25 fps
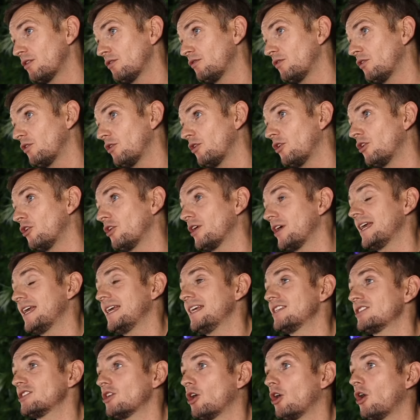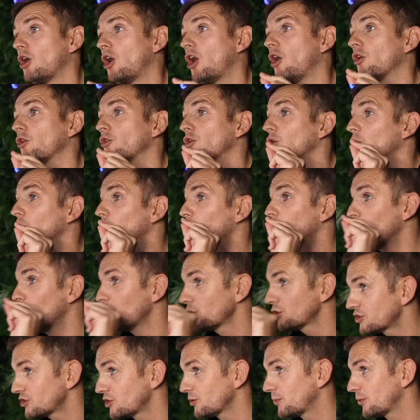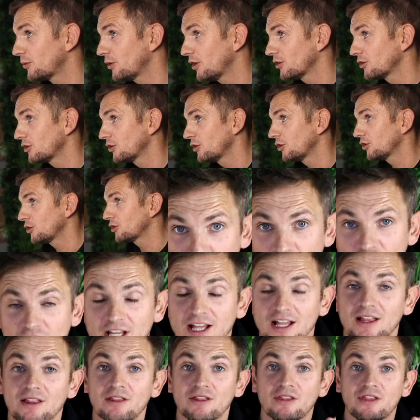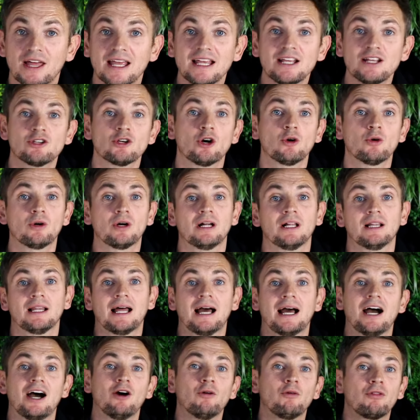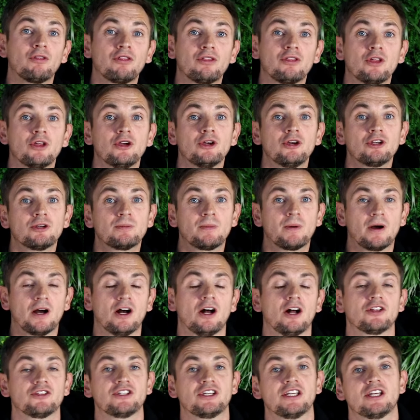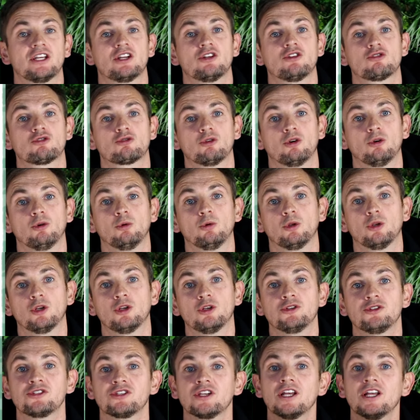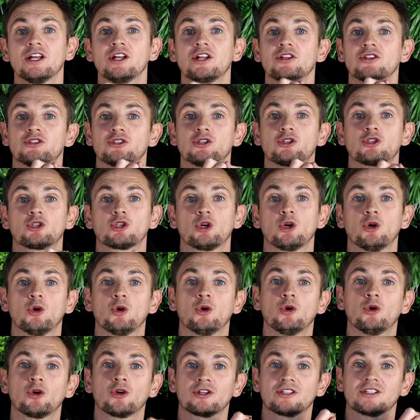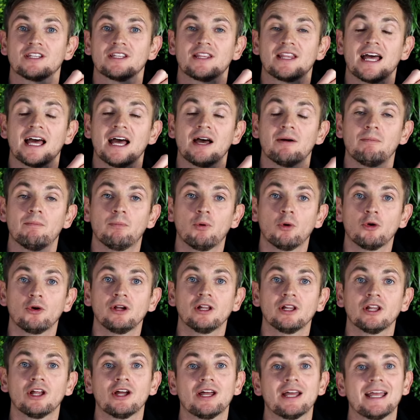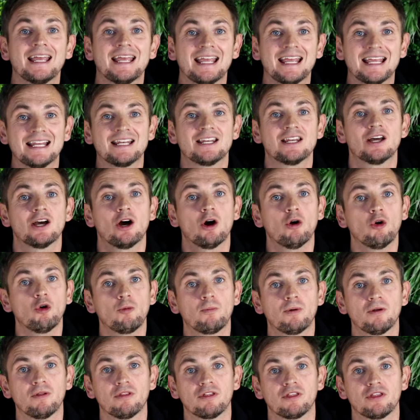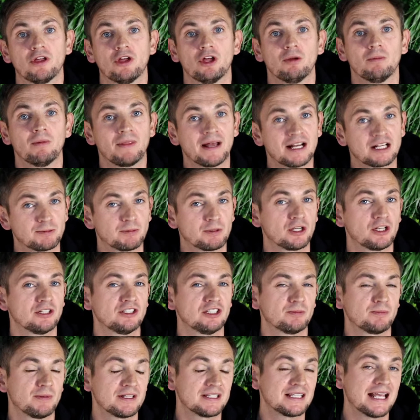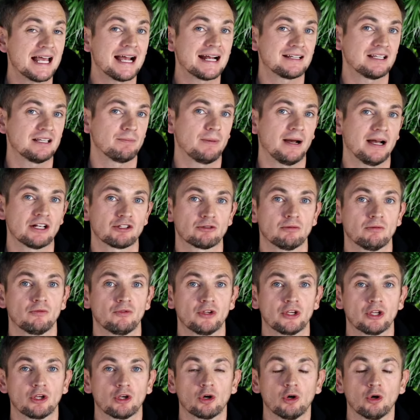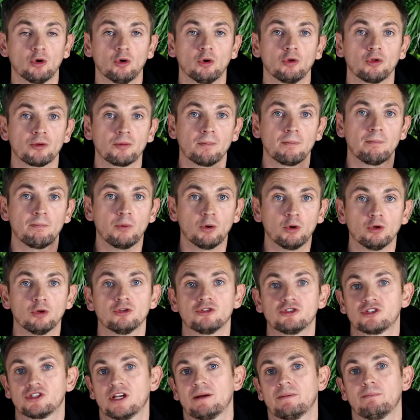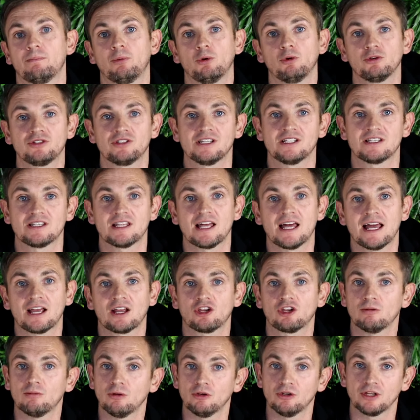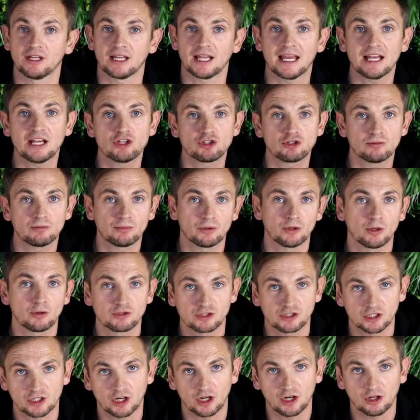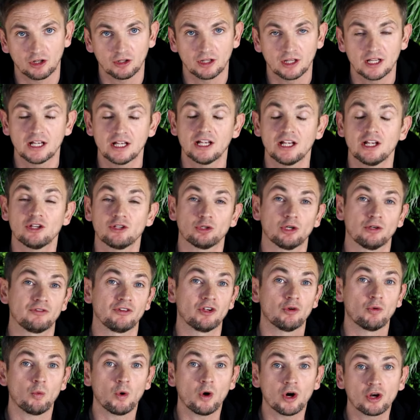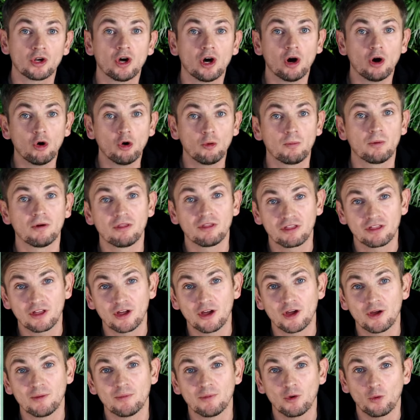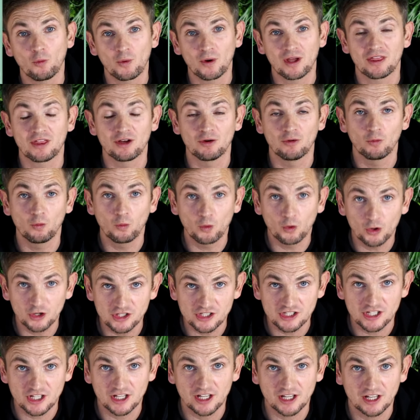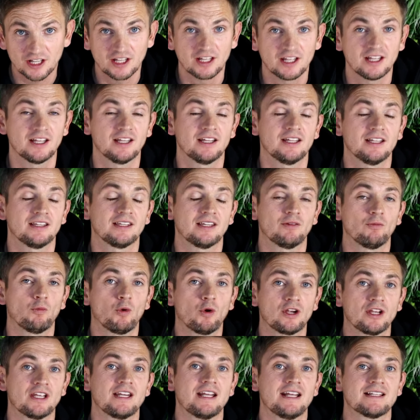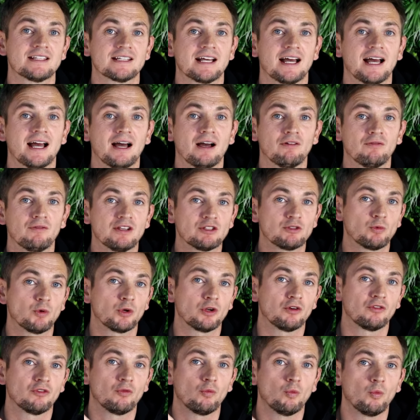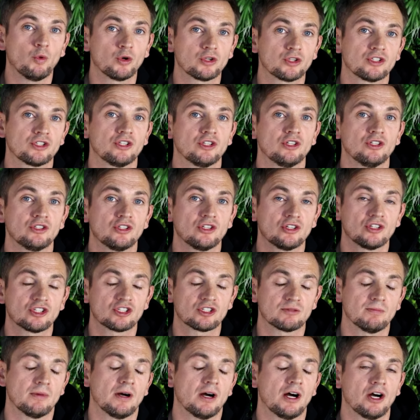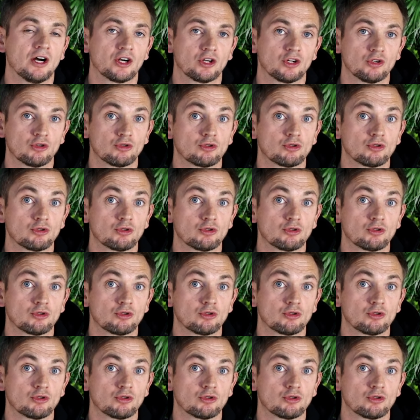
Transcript: out for is on a Worcester product, they don't allow third-party controllers to talk to their boiler in OpenTherm, and that's because it's protected by something called Buzz, and Buzz is their communication protocol. So if you want OpenTherm with a Worcester, then what you need to have is one of Worcester's smart